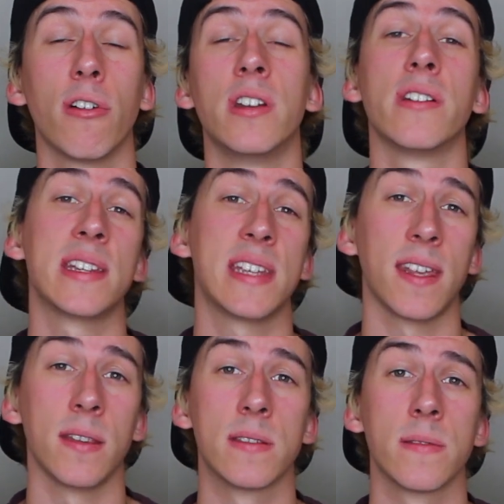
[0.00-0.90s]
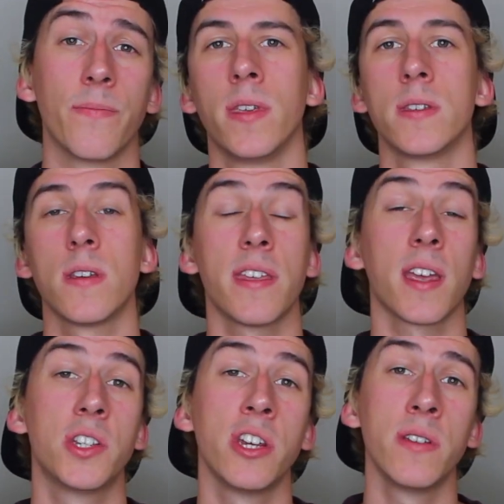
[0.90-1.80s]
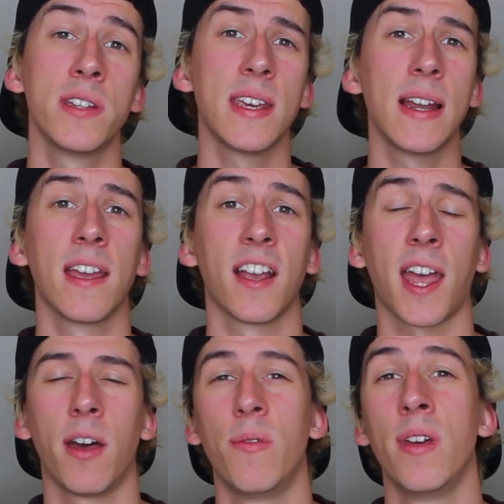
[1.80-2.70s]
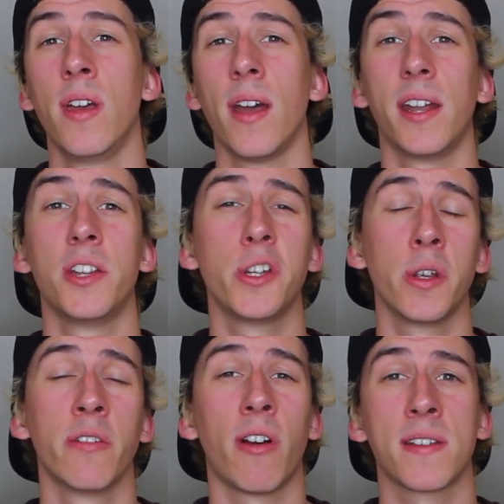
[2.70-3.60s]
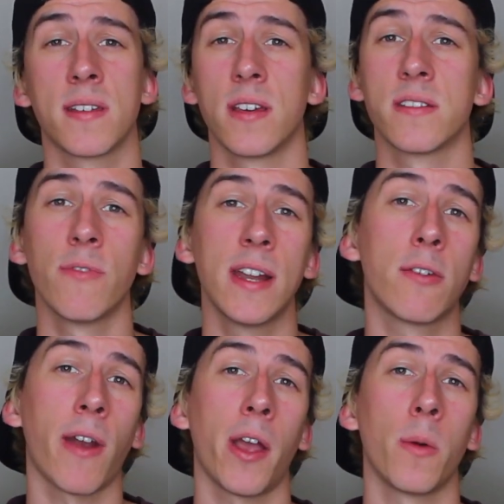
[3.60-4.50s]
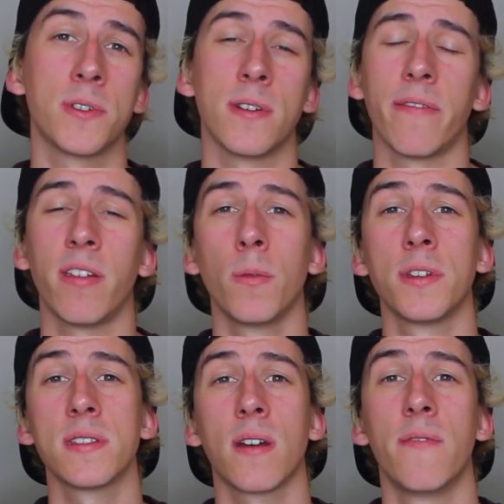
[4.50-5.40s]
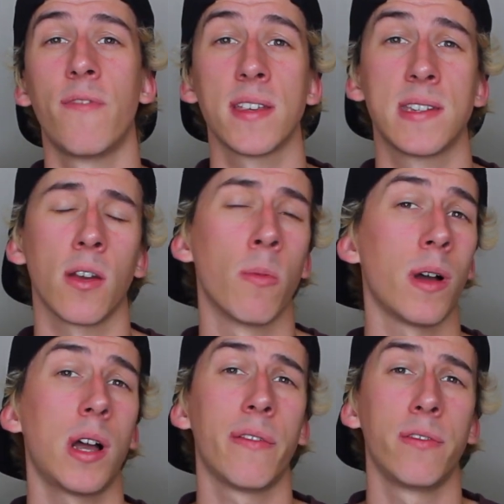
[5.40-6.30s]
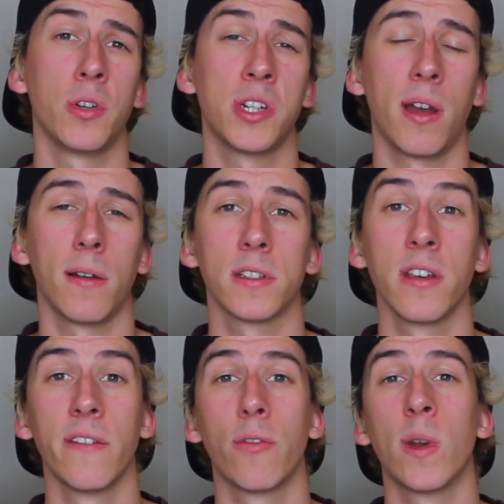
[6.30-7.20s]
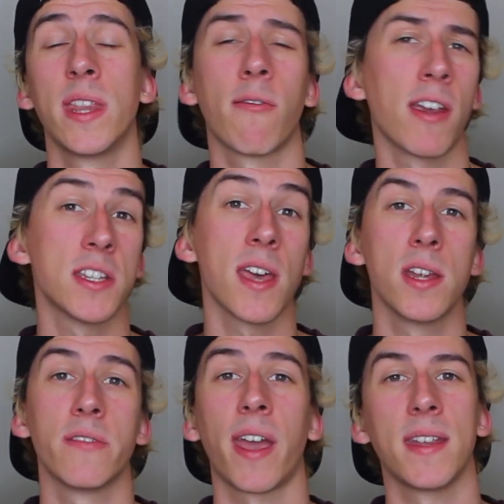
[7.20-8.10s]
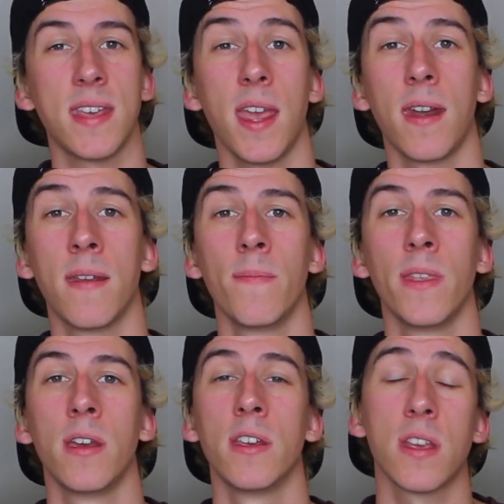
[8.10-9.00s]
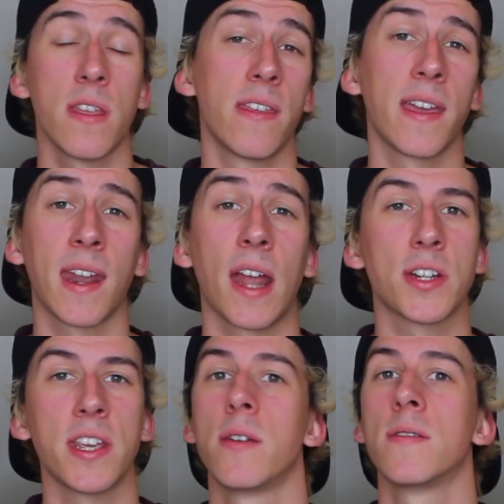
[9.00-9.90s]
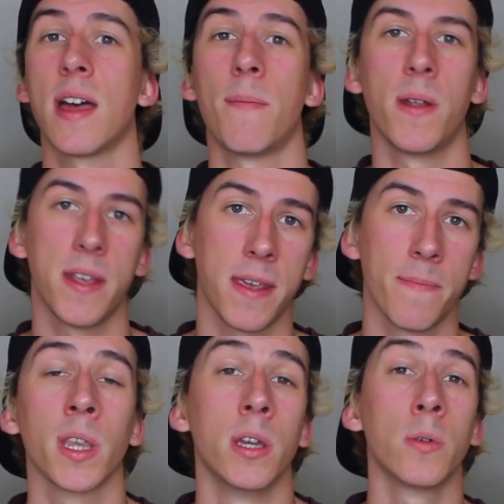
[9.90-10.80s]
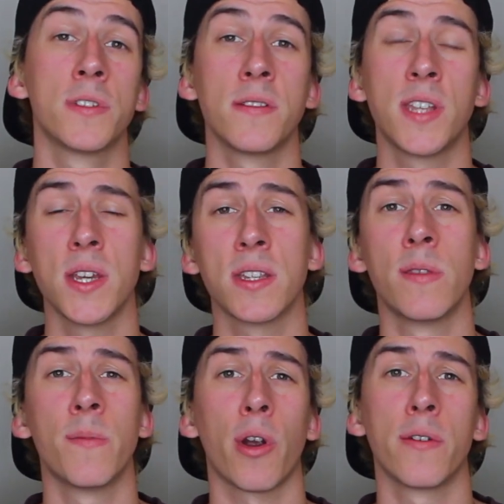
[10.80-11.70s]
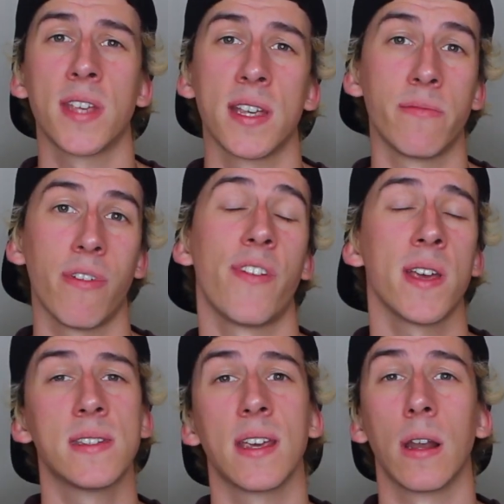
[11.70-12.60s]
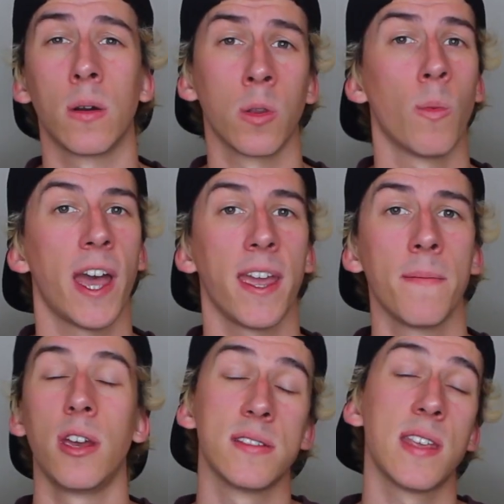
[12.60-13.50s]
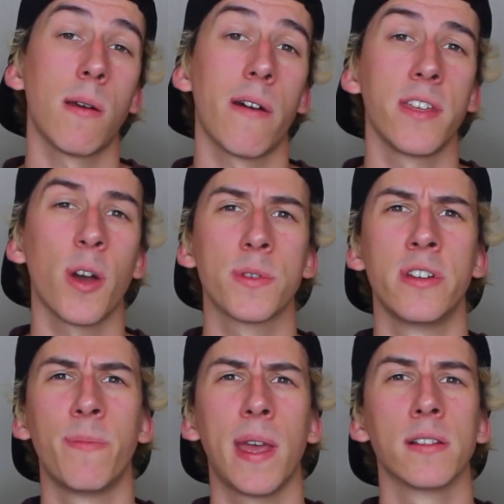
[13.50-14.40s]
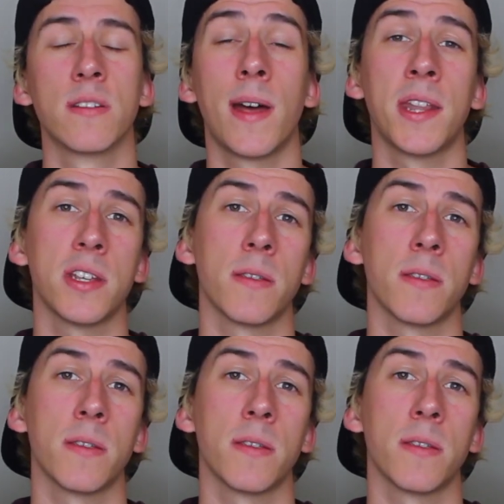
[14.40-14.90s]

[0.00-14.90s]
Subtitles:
under 18s. So I think a junior dealing account and a Junior ISA is a really great option if you want to start investing on behalf of your child for when they reach the age of 18, so that they can actually use that money. And also teach them the process of investing along the way, as they'll have the option of being able to manage it